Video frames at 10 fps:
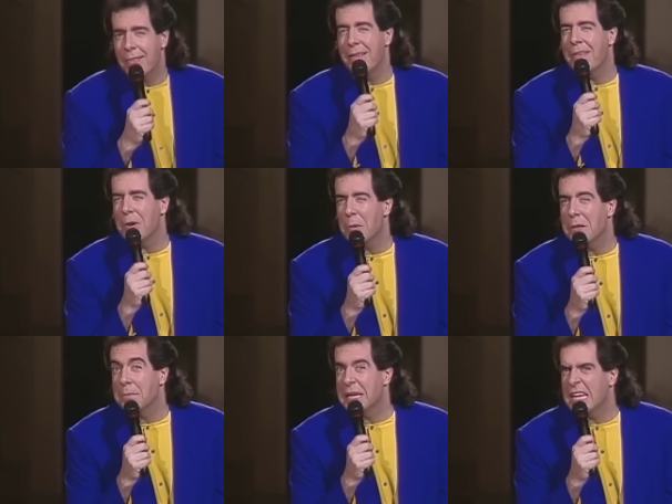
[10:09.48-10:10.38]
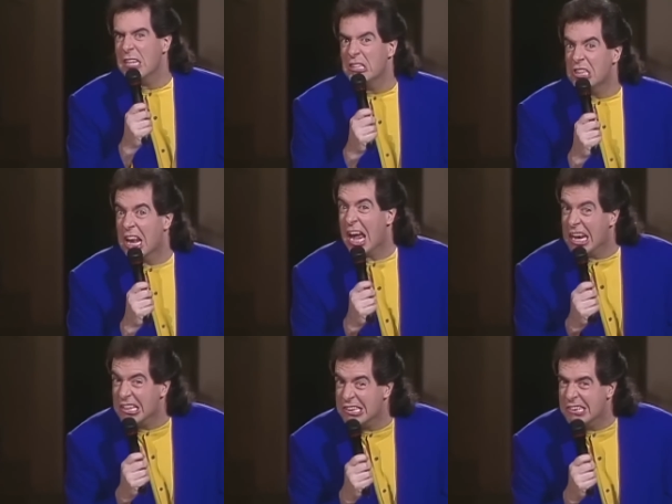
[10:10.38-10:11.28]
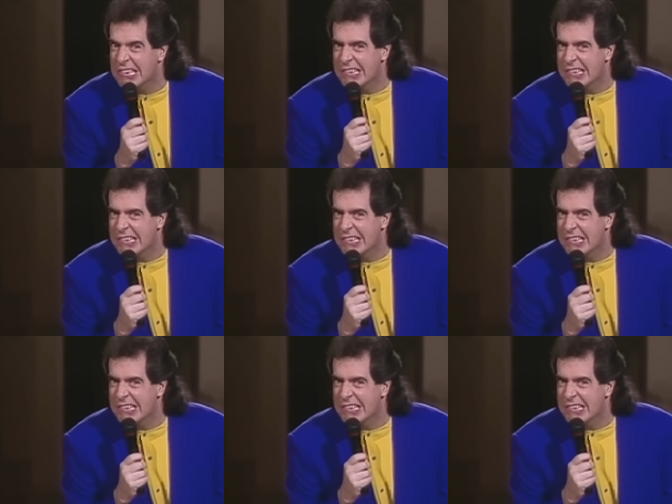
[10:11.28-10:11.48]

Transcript: then they will be tonight.